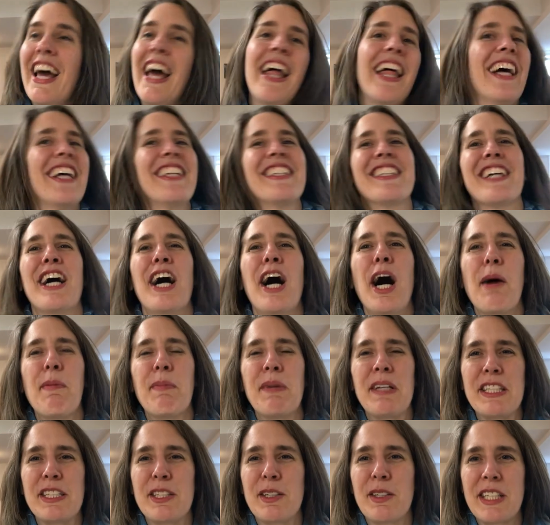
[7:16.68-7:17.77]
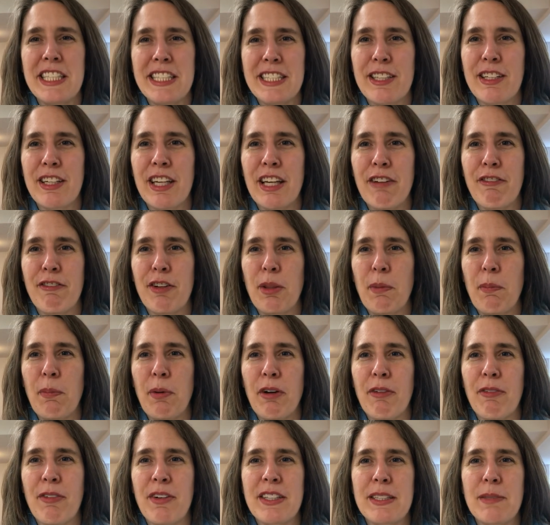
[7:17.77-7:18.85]
as a hobby. So he's looking for the
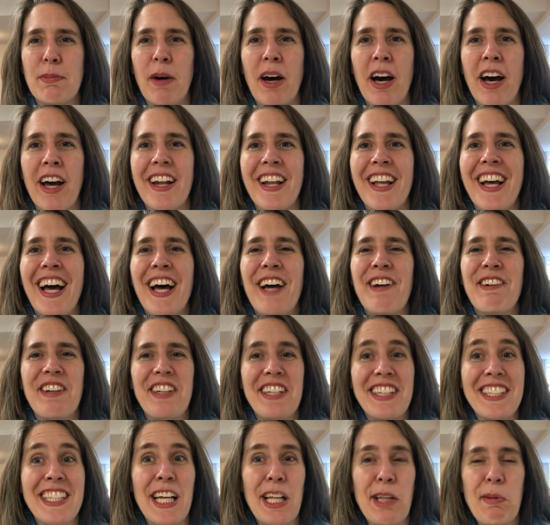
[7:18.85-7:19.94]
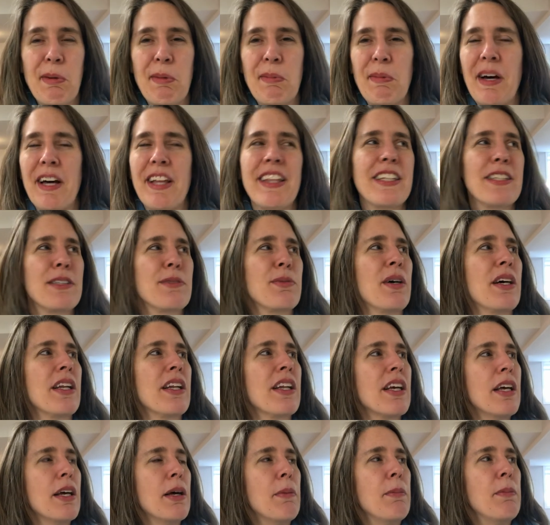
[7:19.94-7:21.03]
perfect spot. I'm going to tell him about this
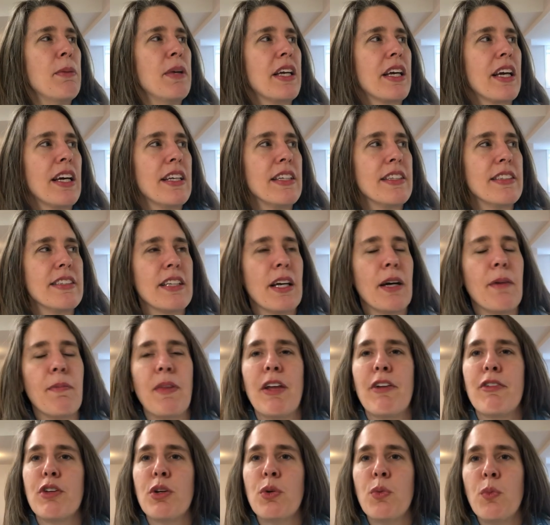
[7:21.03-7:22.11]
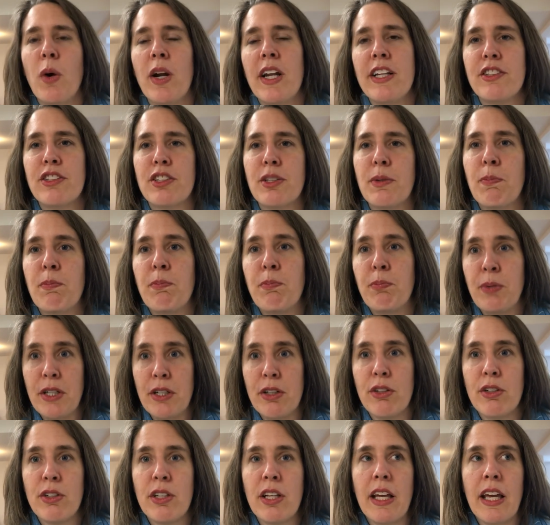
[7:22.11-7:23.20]
one because uh, if you wanted to
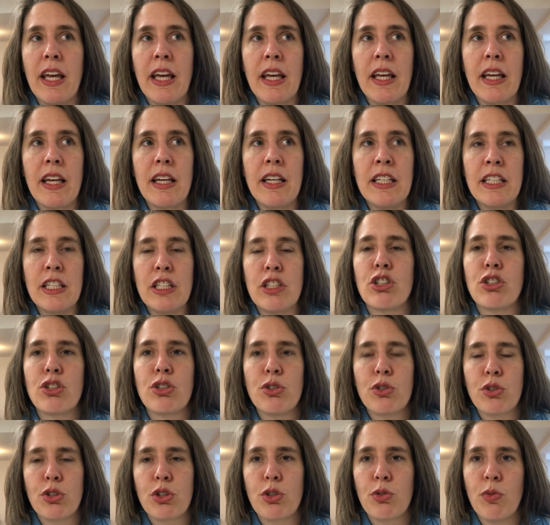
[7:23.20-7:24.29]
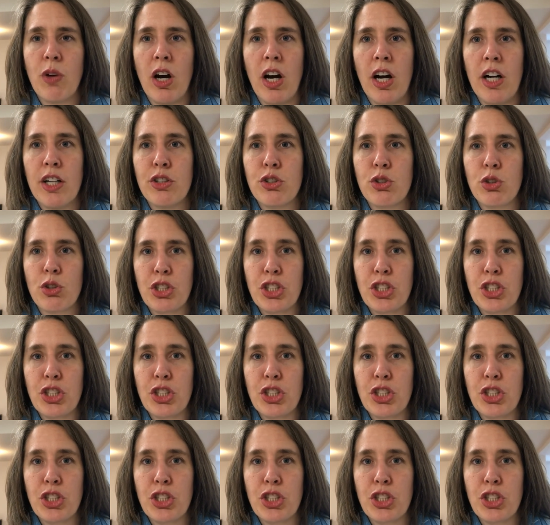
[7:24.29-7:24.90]
build a, an additional garage or